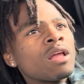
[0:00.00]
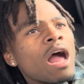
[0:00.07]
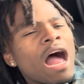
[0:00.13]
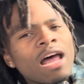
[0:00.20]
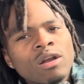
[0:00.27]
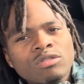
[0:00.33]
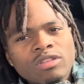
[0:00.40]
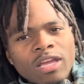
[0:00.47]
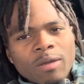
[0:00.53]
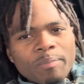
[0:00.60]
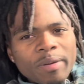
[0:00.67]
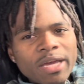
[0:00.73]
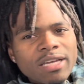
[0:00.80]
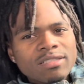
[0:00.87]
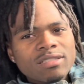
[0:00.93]
I don't think
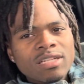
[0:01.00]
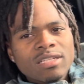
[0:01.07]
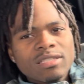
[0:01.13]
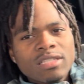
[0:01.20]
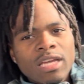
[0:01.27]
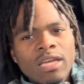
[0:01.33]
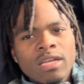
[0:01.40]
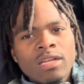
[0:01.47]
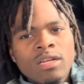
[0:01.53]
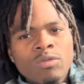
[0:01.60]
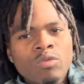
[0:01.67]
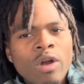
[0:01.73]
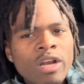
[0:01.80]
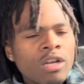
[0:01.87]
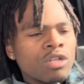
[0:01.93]
business and
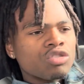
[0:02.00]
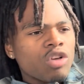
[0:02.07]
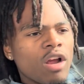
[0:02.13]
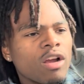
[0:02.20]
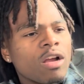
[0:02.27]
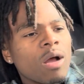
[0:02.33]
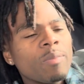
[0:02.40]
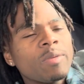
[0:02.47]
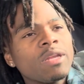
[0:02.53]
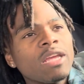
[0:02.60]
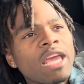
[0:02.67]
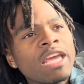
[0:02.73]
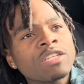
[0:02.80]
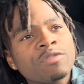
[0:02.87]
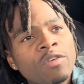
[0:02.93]
running a trucking company
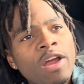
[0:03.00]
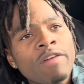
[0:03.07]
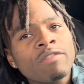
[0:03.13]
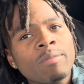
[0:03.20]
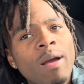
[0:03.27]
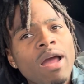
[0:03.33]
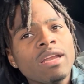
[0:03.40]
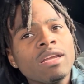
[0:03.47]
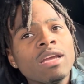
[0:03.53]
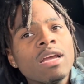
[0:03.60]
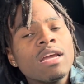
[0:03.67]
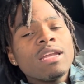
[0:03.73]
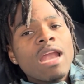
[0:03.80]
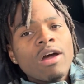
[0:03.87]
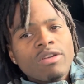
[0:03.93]
is for everybody.
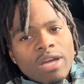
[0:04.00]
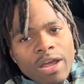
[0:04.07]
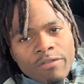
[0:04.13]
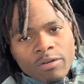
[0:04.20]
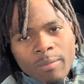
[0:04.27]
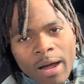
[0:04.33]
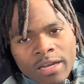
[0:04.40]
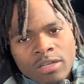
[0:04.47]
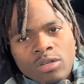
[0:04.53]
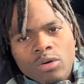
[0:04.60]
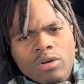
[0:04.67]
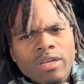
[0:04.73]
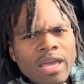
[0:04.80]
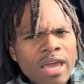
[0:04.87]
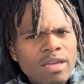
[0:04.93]
Now, can everybody do
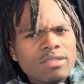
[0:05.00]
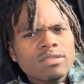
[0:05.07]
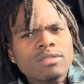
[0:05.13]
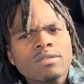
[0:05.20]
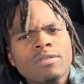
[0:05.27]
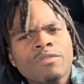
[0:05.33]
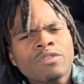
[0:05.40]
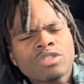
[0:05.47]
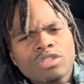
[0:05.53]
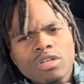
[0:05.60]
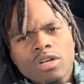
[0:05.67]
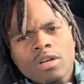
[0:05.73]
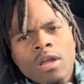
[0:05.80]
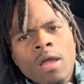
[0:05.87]
it? Yes, for sure.